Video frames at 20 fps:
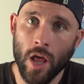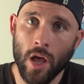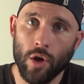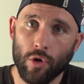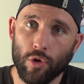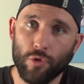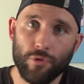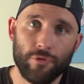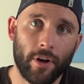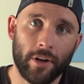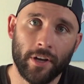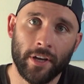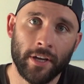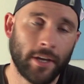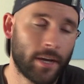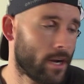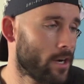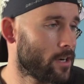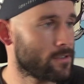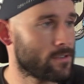who fucking
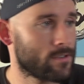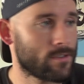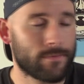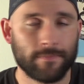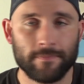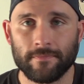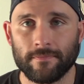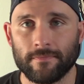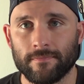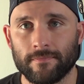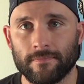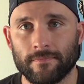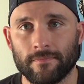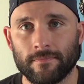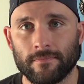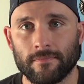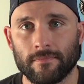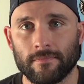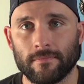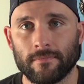cares?
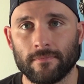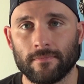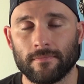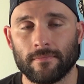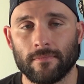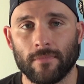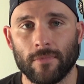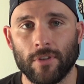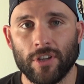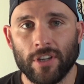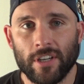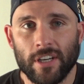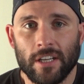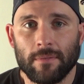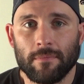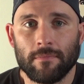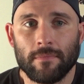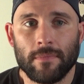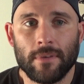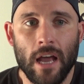
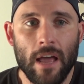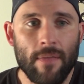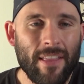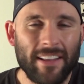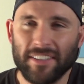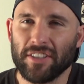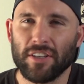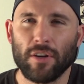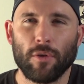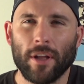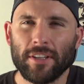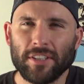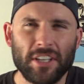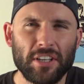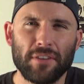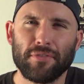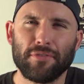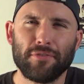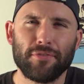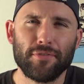That's
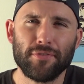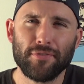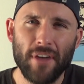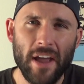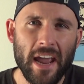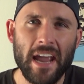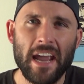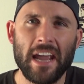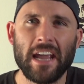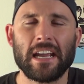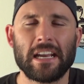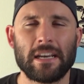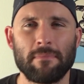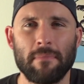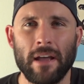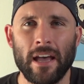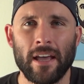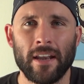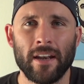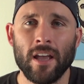gonna fade,
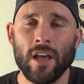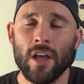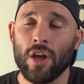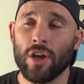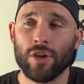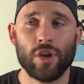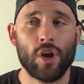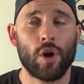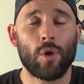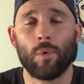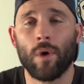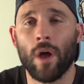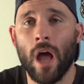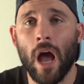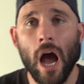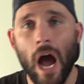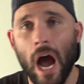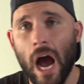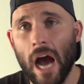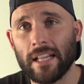man. Yo.
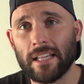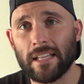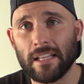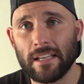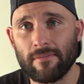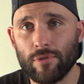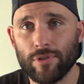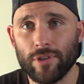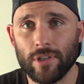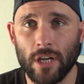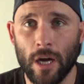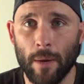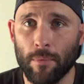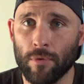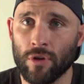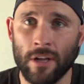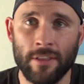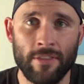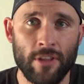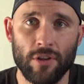I live with a
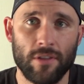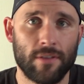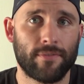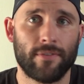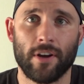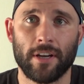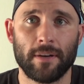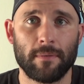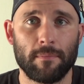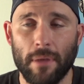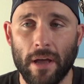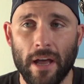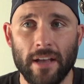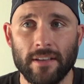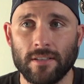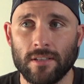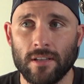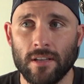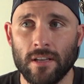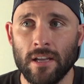couple and they're the fucking
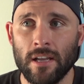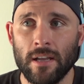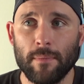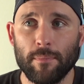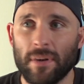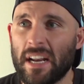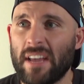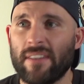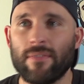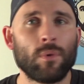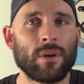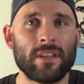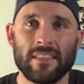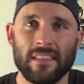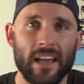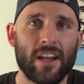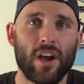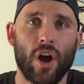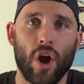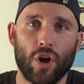best. But even when
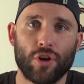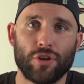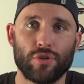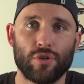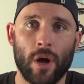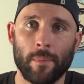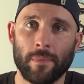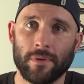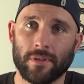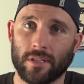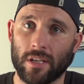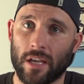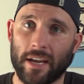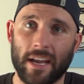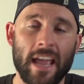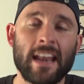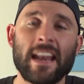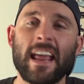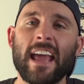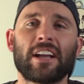they argue, I'm just like,
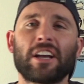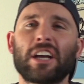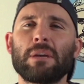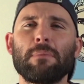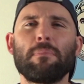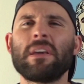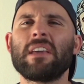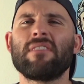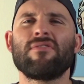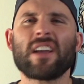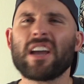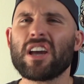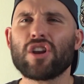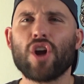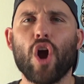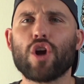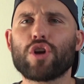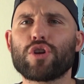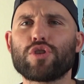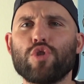and they could
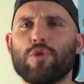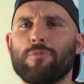argue